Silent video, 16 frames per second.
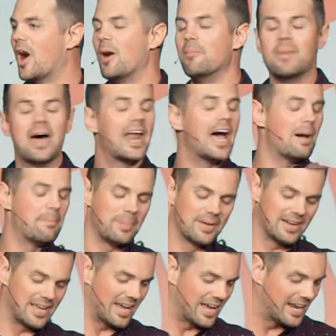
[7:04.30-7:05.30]
all met up
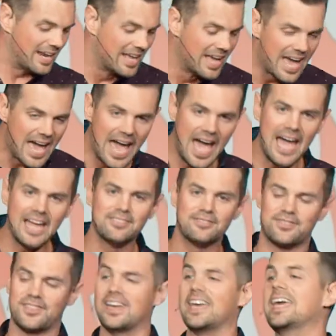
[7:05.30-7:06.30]
and had
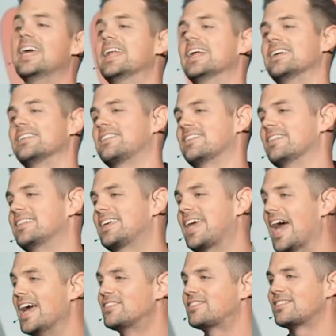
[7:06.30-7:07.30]
fajitas and
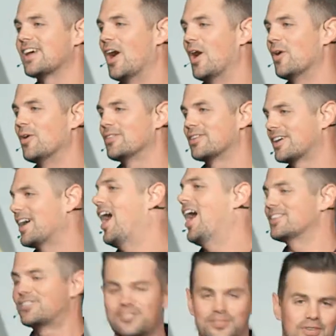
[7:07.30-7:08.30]
queso, the
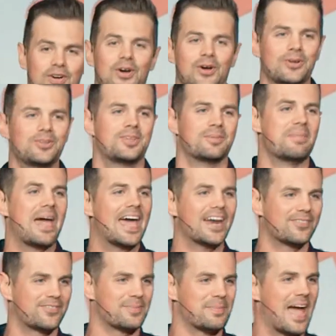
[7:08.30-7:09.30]
God's food, the
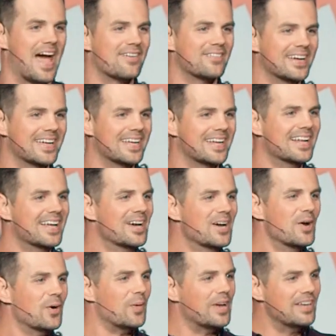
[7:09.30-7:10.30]
manna from heaven. And
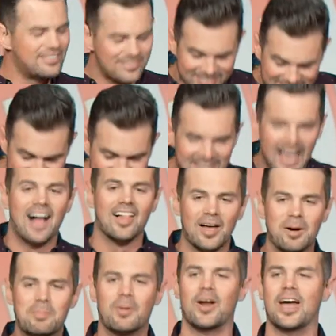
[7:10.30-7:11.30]
we
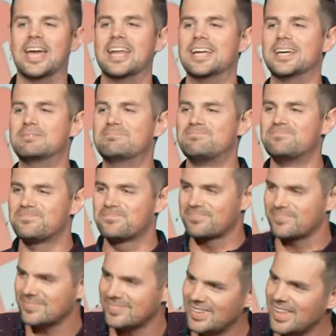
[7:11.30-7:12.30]
celebrated
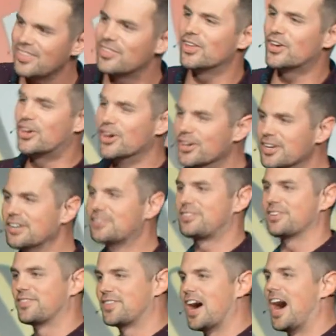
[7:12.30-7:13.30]
the
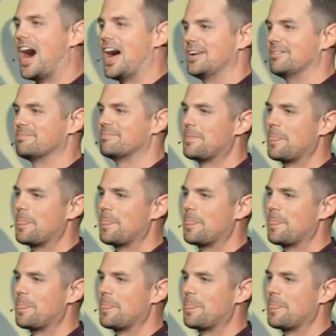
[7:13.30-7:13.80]
goodness of God.